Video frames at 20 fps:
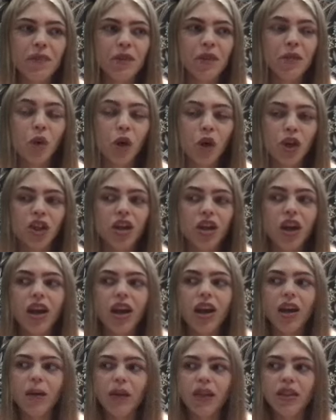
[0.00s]
One
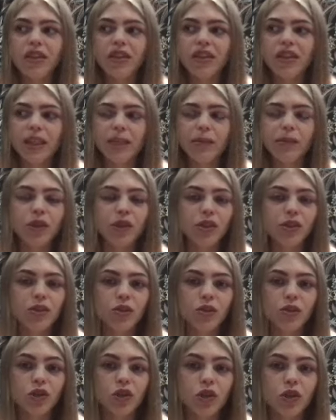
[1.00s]
night I went to sleep and I
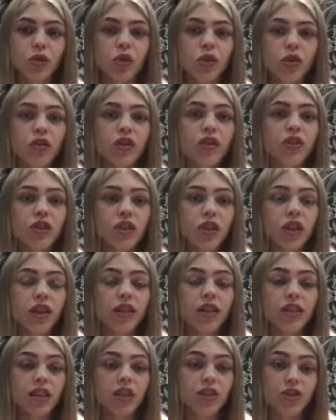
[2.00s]
saw two orange
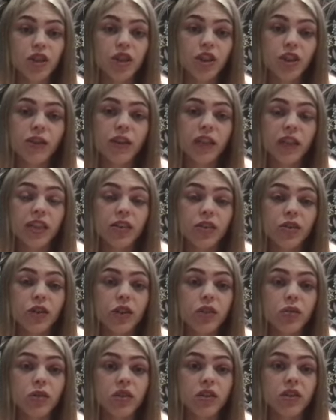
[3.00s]
lights and I genuinely thought
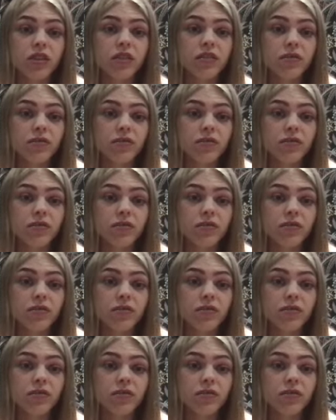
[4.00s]
it was